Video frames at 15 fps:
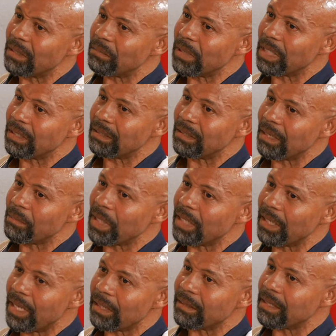I mean, I
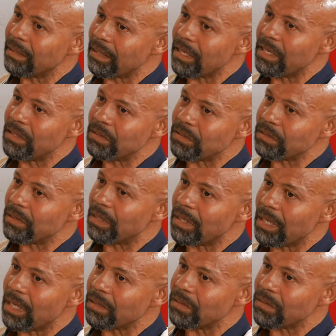mean at that age,
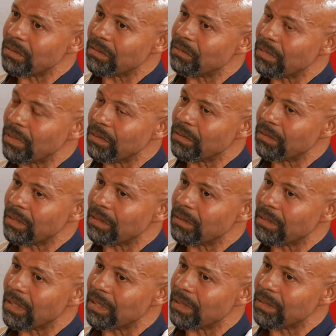I just don't really think
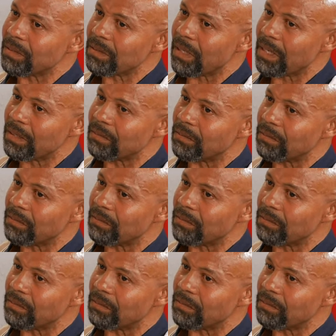that it's that